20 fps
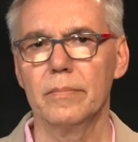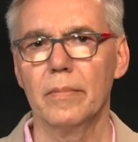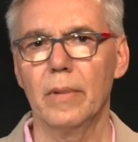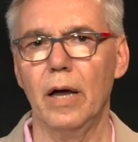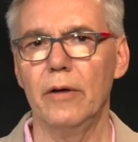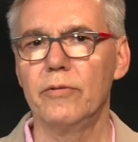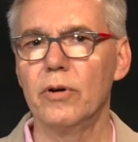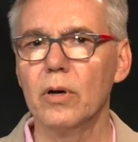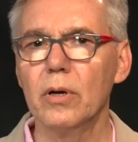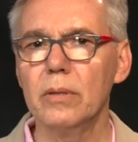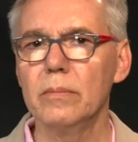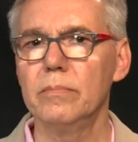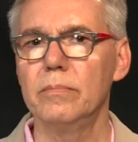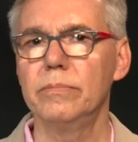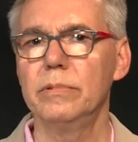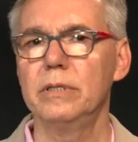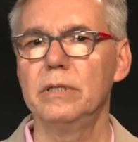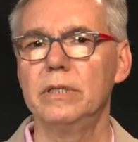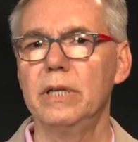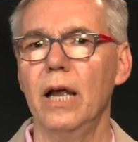I've heard
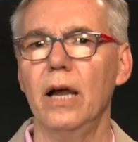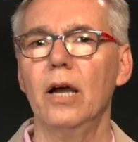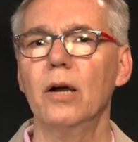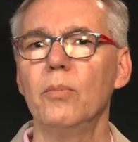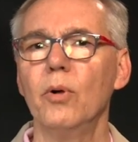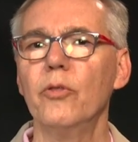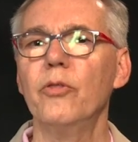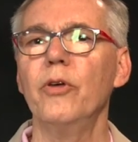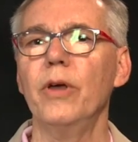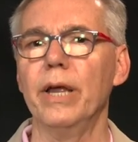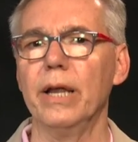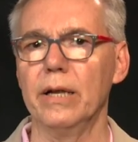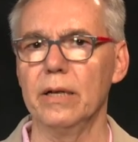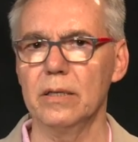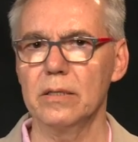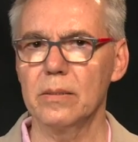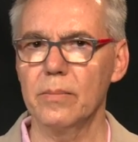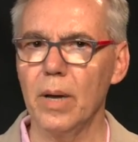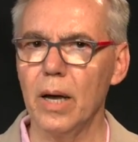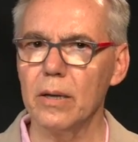terrible
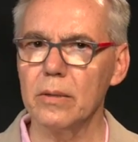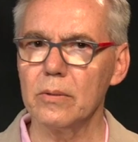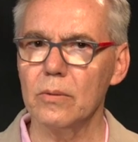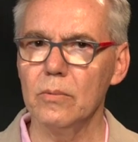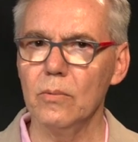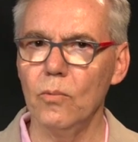things about